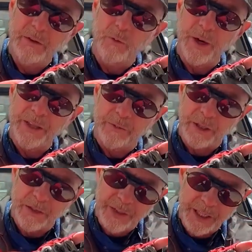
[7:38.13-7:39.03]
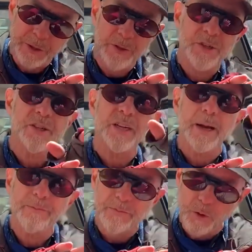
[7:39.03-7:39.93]
weight the rear. Then you
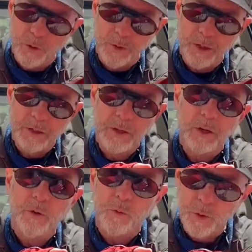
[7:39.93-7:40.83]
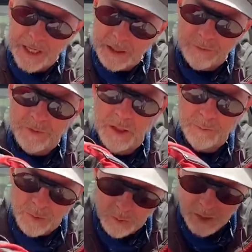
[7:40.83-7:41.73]
step forward, weight the
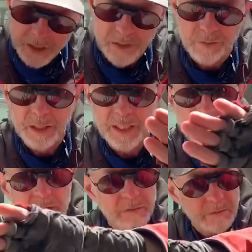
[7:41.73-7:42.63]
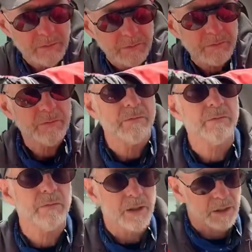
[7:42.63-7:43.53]
front, progressively
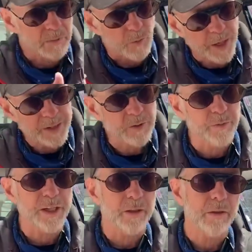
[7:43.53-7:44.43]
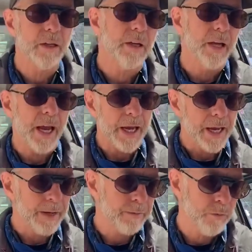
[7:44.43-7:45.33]
weight the rear.
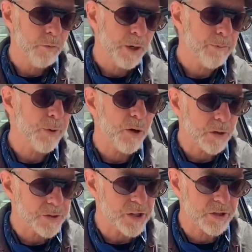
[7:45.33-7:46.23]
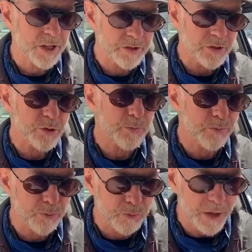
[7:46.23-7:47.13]
And what Paul suggested to
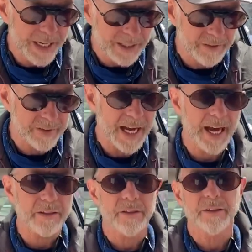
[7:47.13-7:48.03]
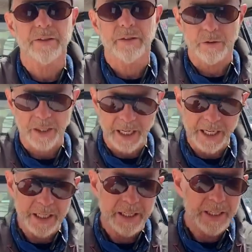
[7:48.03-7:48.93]
break that,
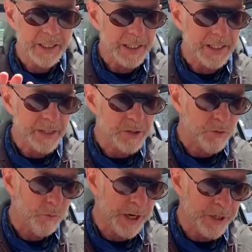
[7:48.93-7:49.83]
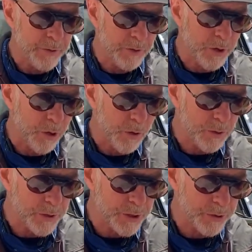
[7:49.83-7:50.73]
okay, is when you
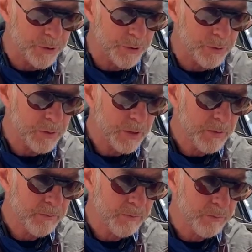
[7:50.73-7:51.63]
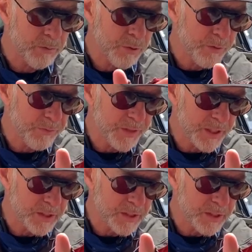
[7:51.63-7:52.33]
go to move